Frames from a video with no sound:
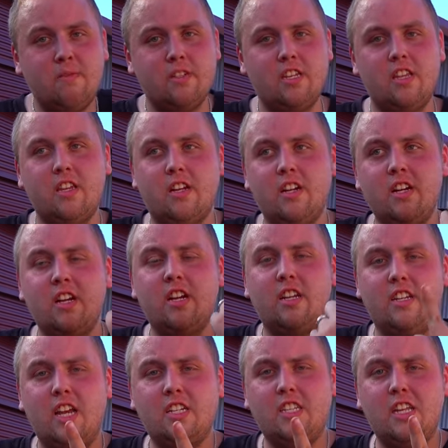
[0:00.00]
was either
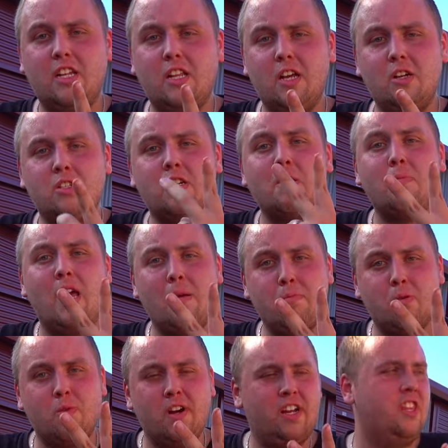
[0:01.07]
dusty clothes or
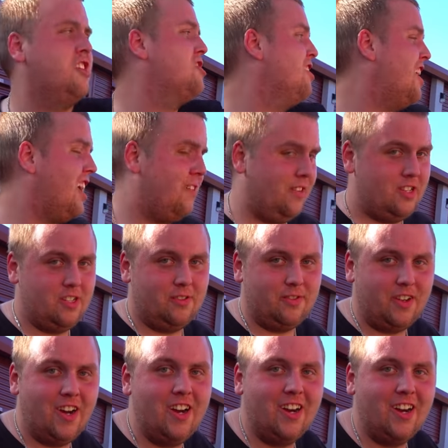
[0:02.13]
paperwork. There's a lot of it so far.